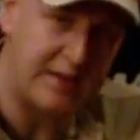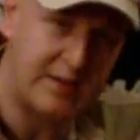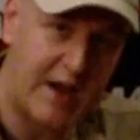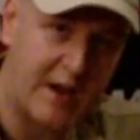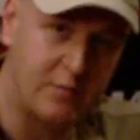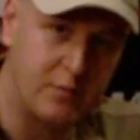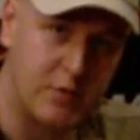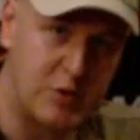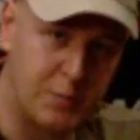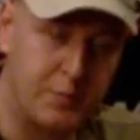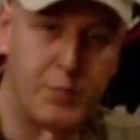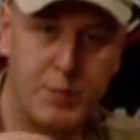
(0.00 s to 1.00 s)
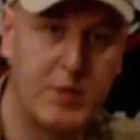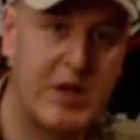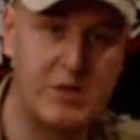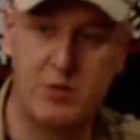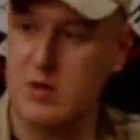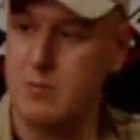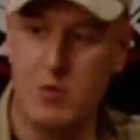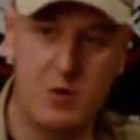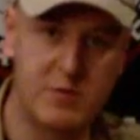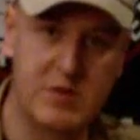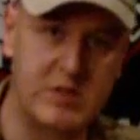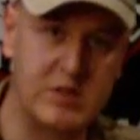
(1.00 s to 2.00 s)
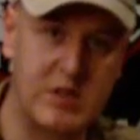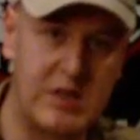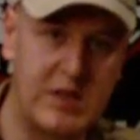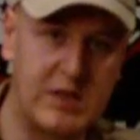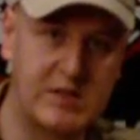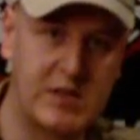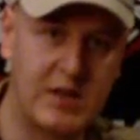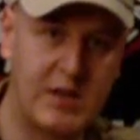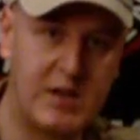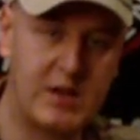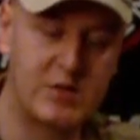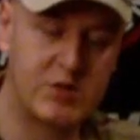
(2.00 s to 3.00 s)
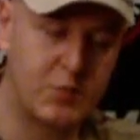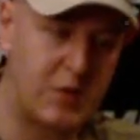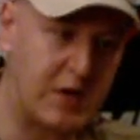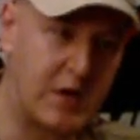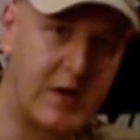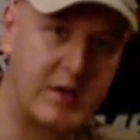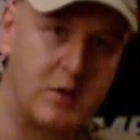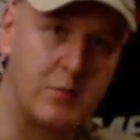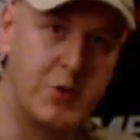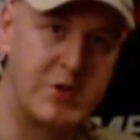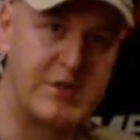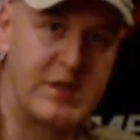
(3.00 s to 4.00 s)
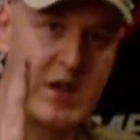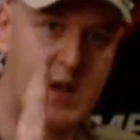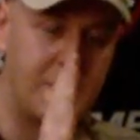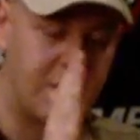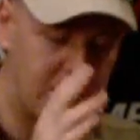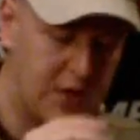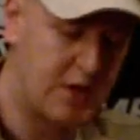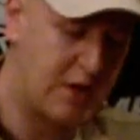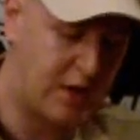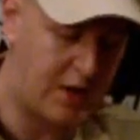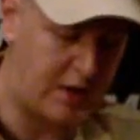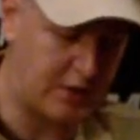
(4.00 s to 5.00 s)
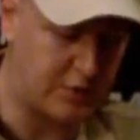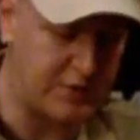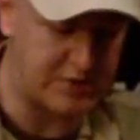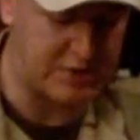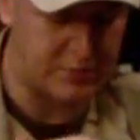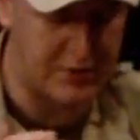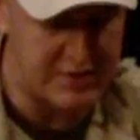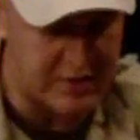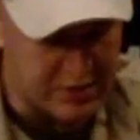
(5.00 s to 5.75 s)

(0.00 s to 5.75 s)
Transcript: key down, which literally moves the entire spring guide and pushes it up and increases the spring